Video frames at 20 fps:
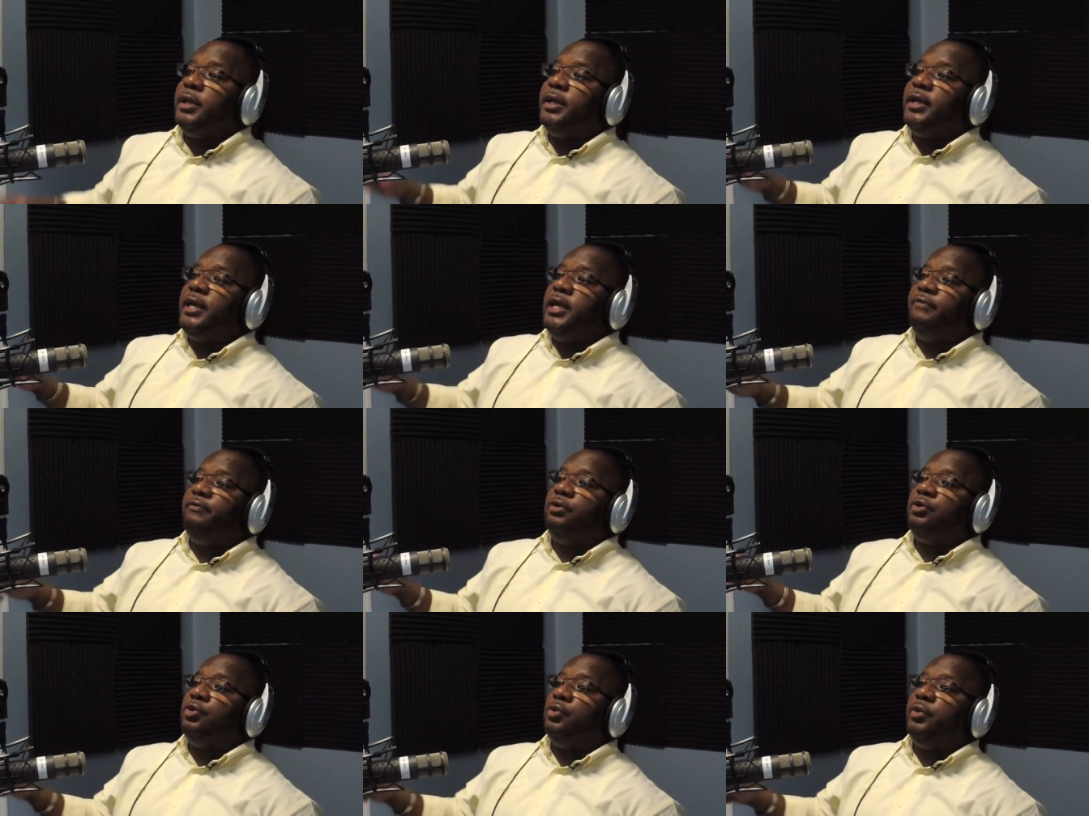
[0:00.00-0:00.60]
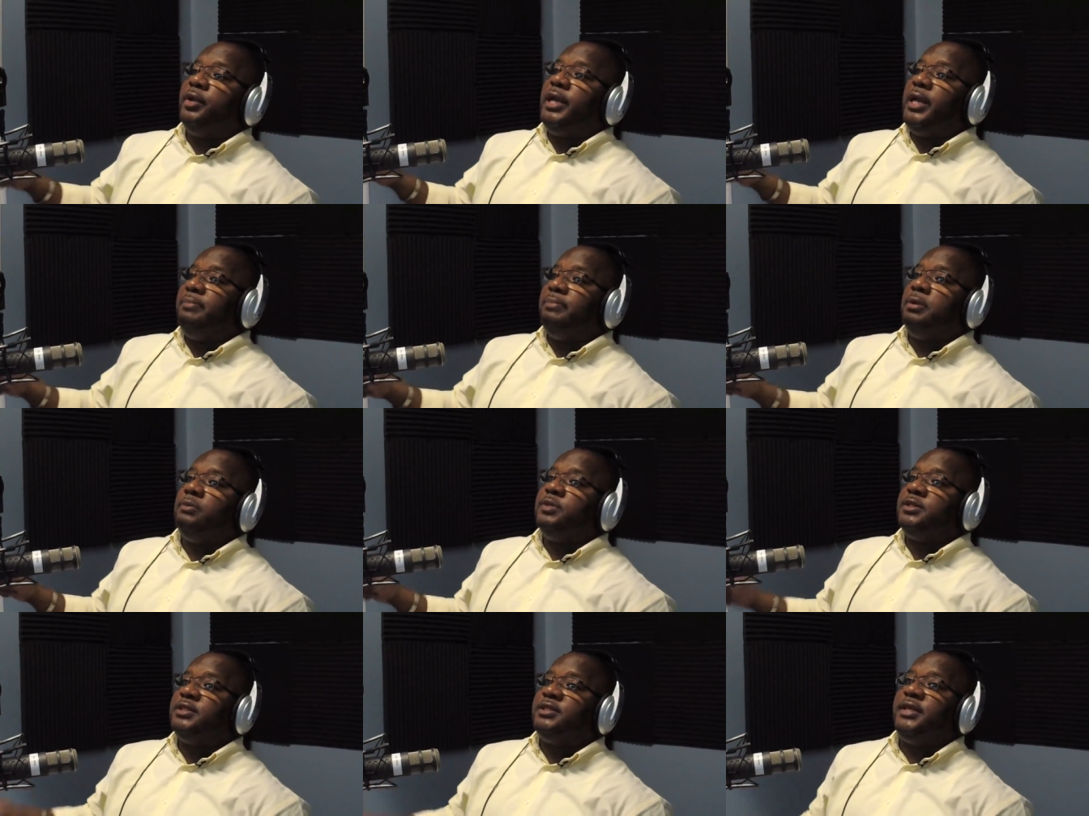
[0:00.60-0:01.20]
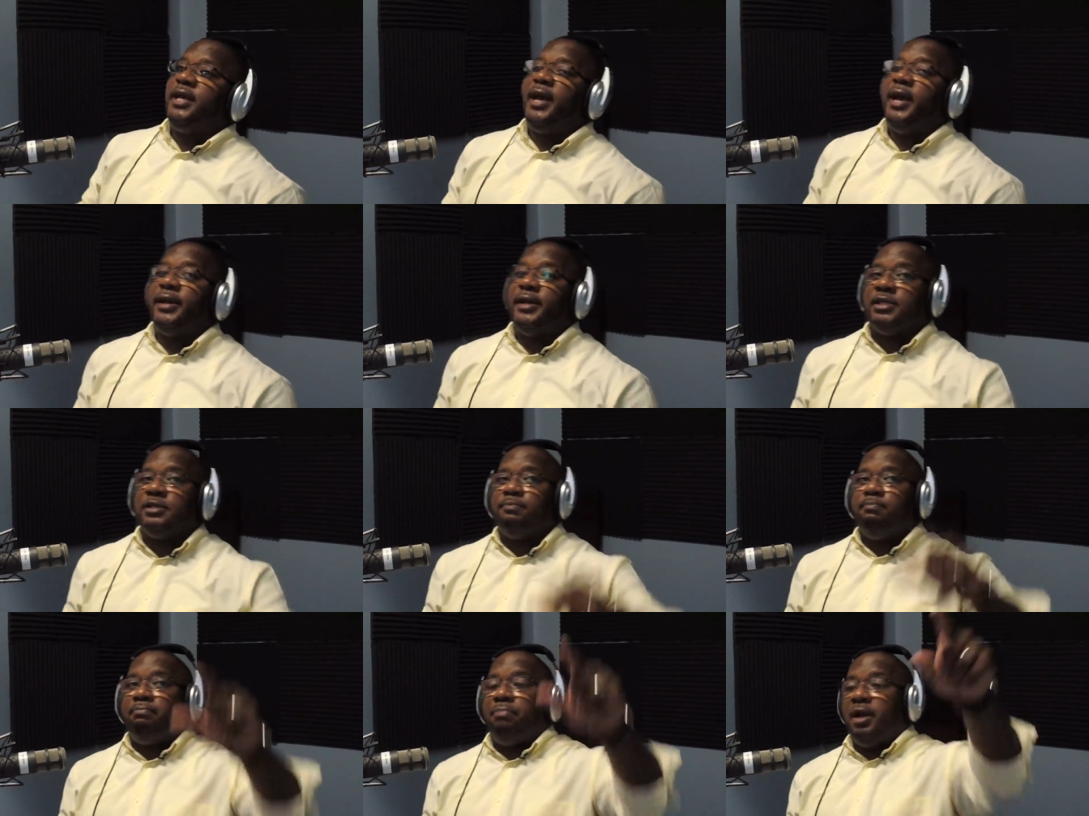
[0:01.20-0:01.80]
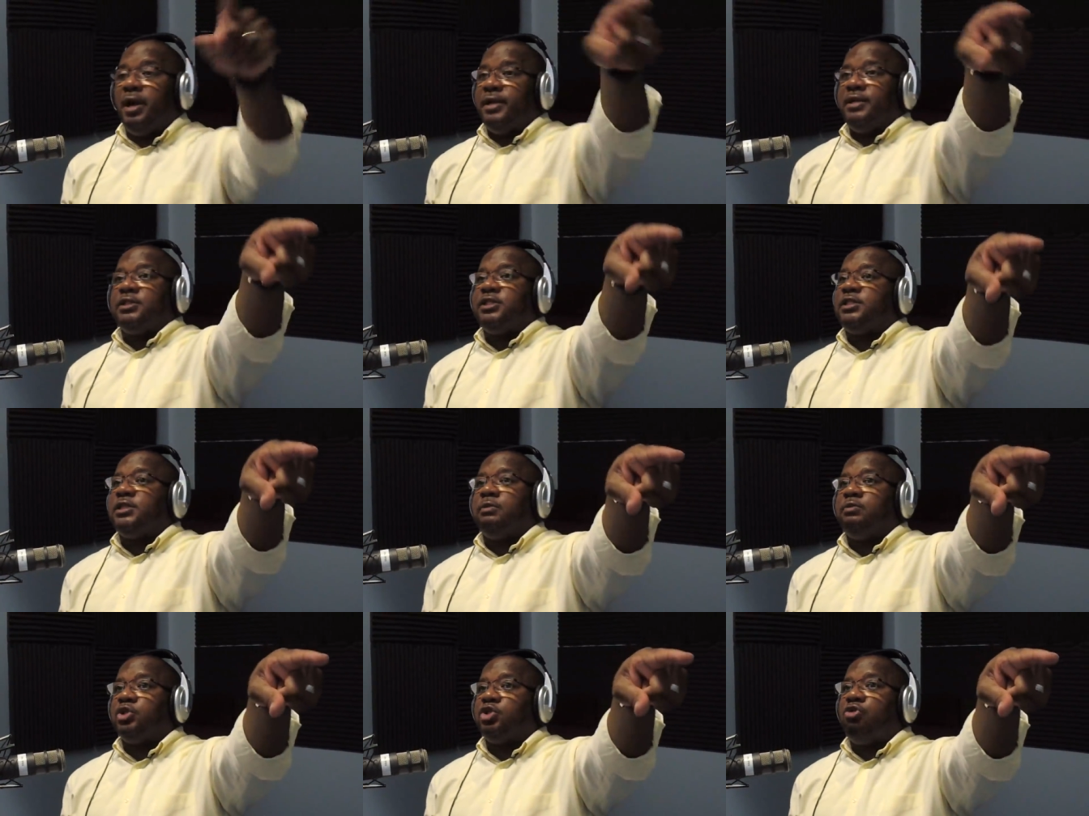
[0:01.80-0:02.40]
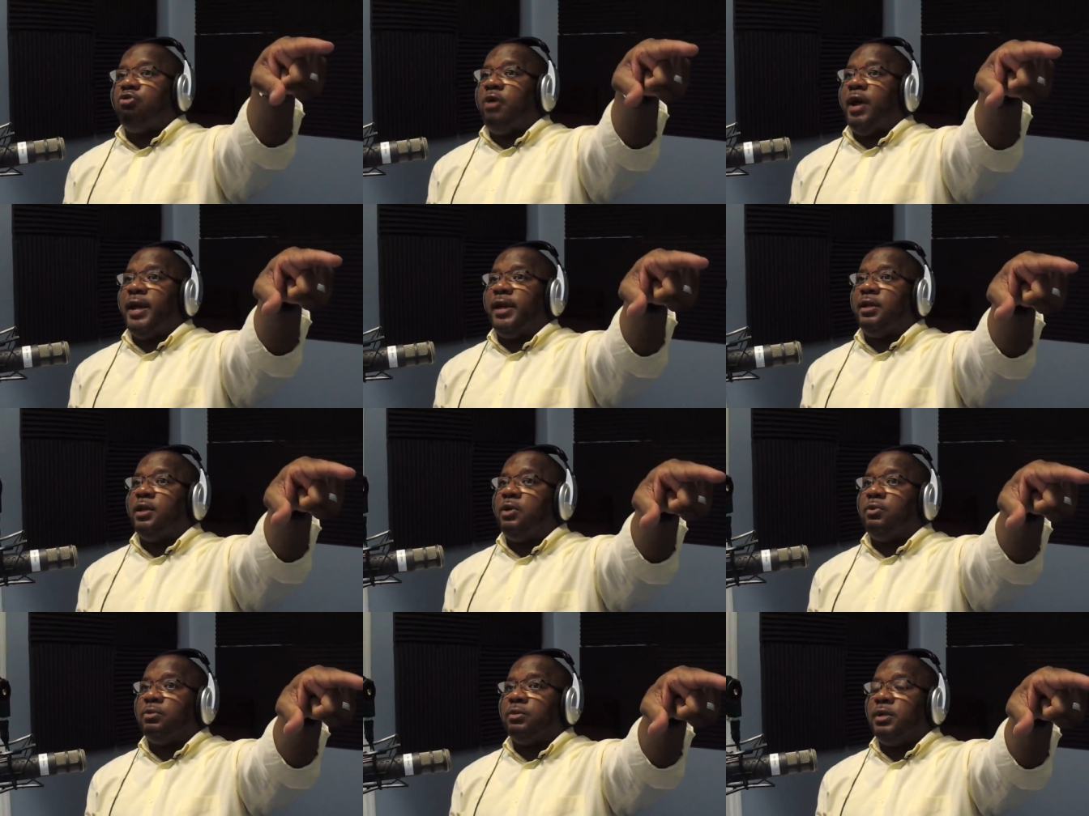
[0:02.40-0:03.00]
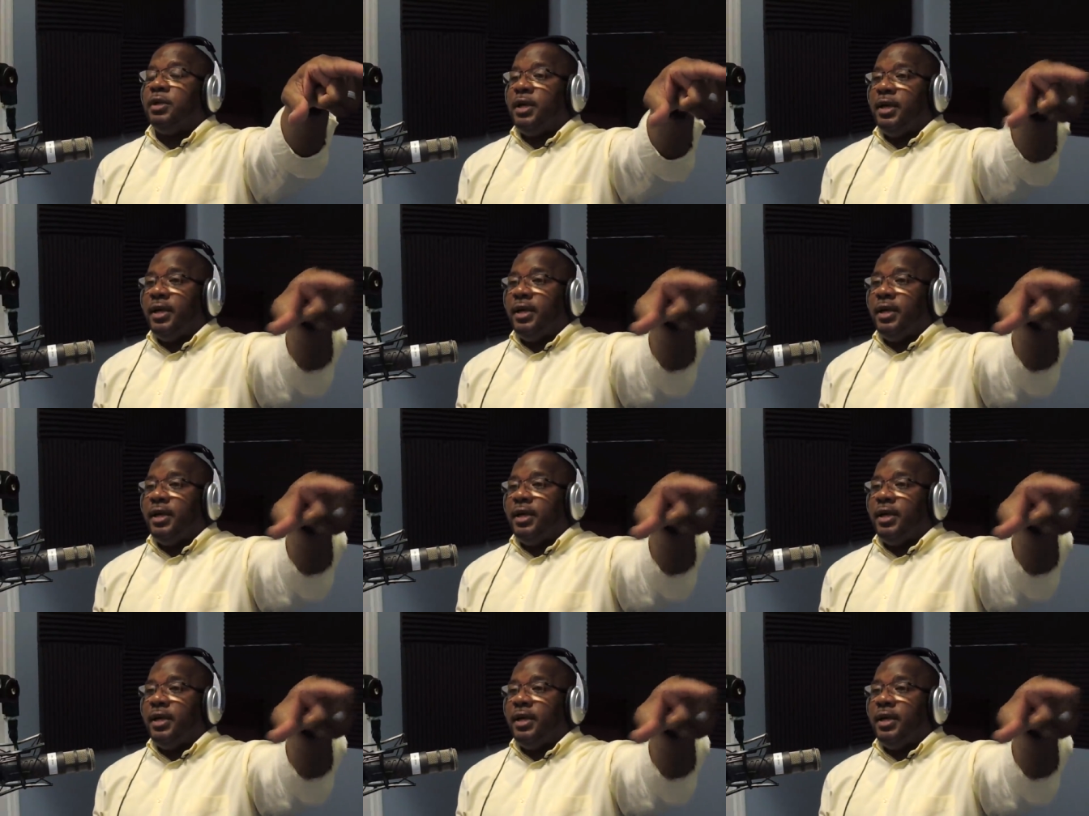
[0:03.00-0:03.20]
even though Abel was dead, his blood still was crying out.